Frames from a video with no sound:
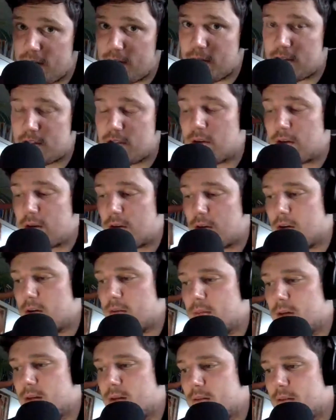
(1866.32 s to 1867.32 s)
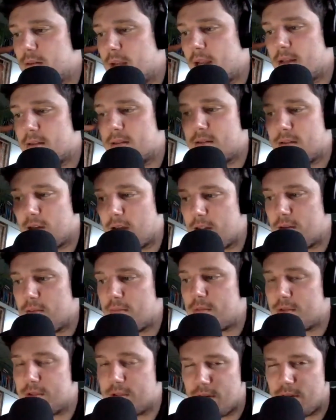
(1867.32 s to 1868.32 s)
much Oklahoma and southern
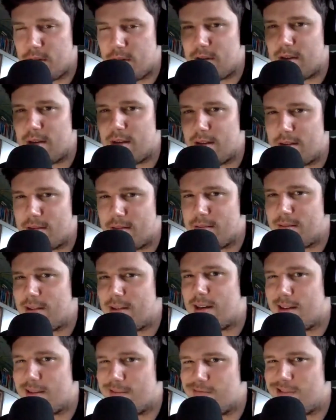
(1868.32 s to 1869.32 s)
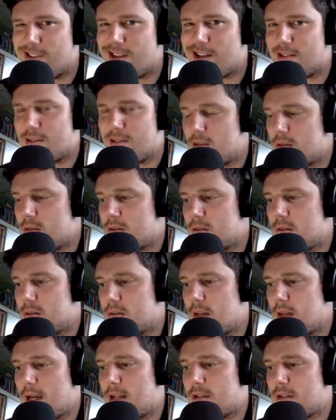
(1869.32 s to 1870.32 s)
Missouri, and yeah, not
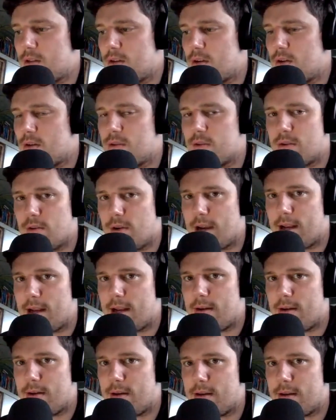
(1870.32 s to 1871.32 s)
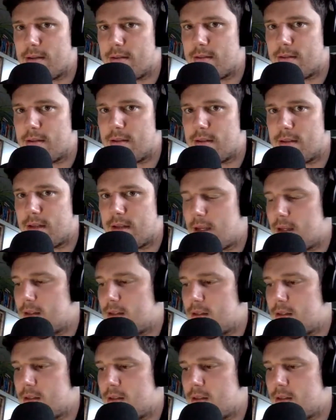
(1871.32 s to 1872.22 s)
so great areas of the states.